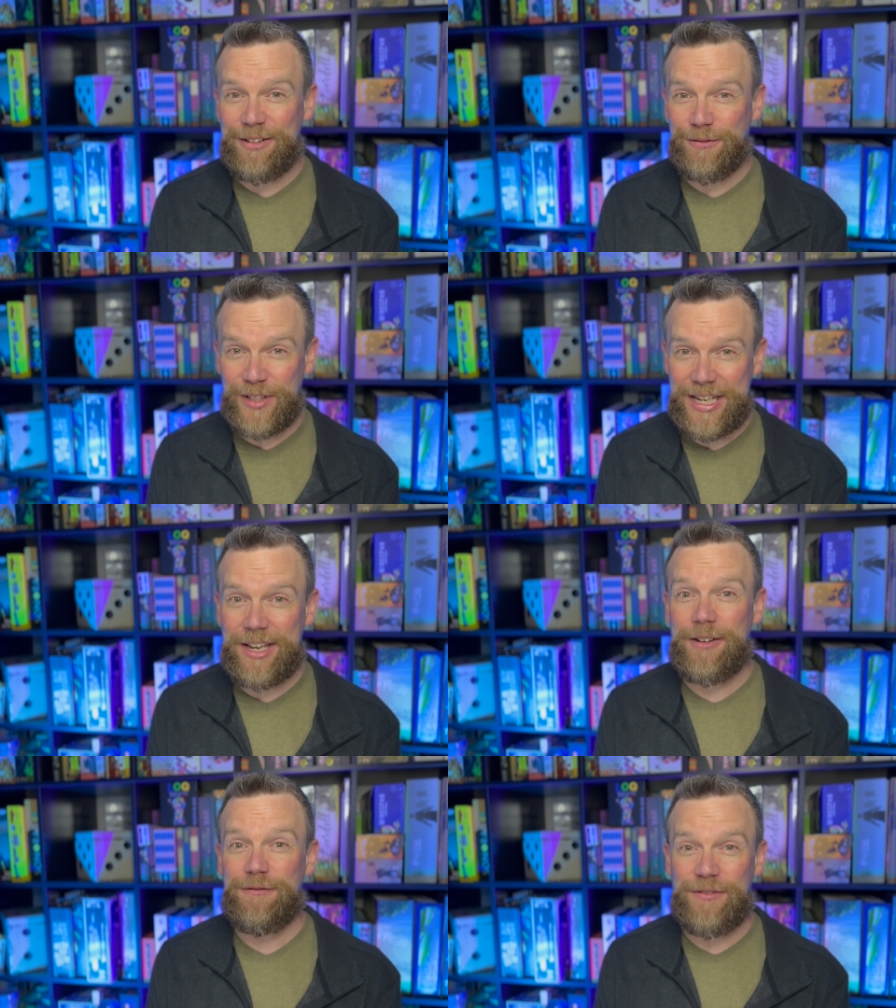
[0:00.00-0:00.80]
Flick
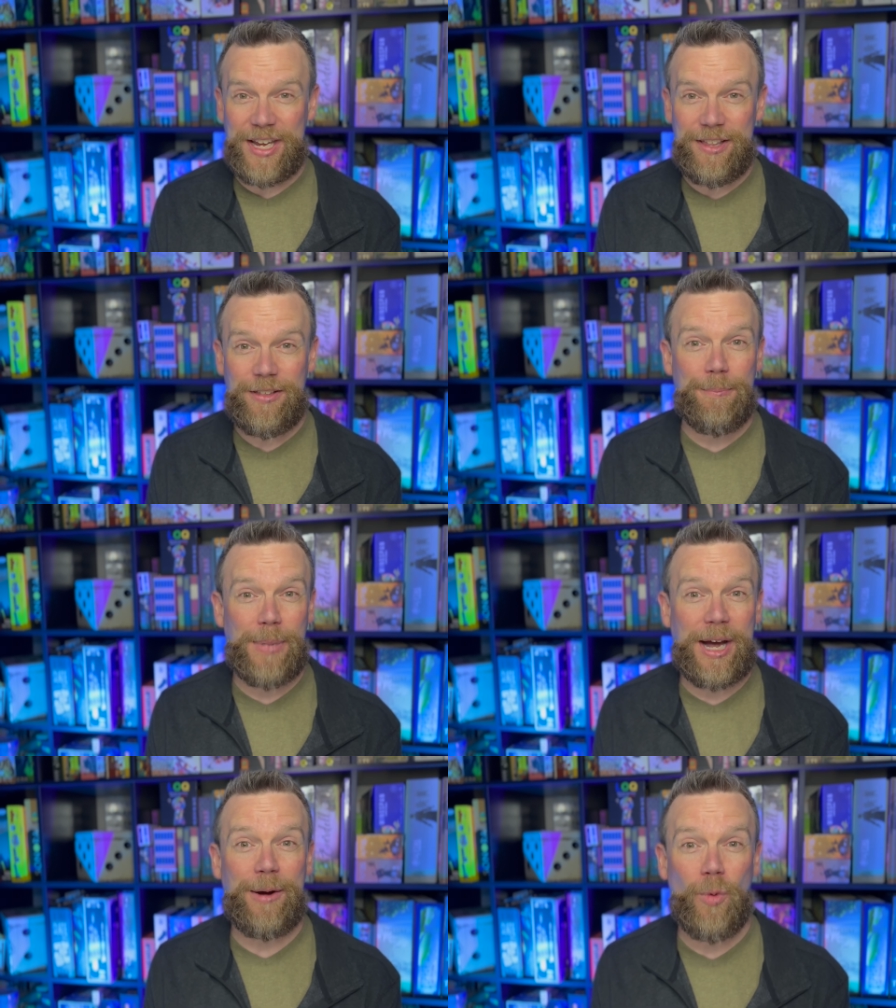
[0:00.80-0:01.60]
of Faith
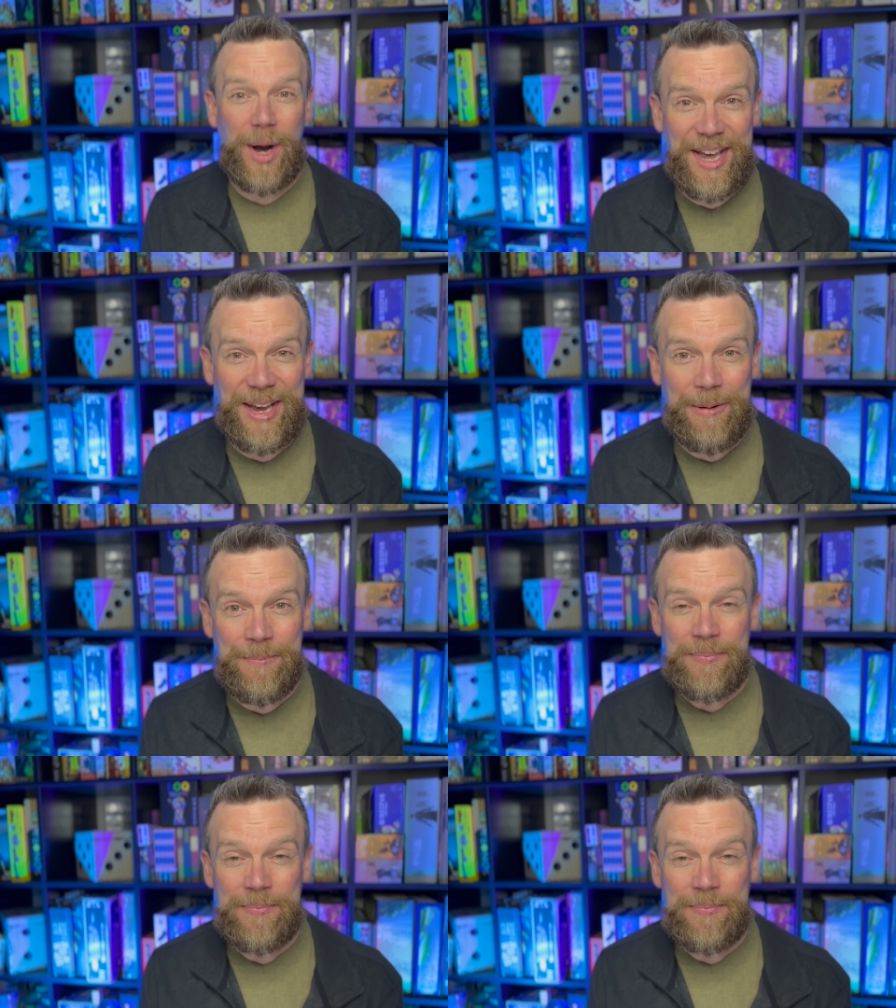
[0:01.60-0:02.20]
my way.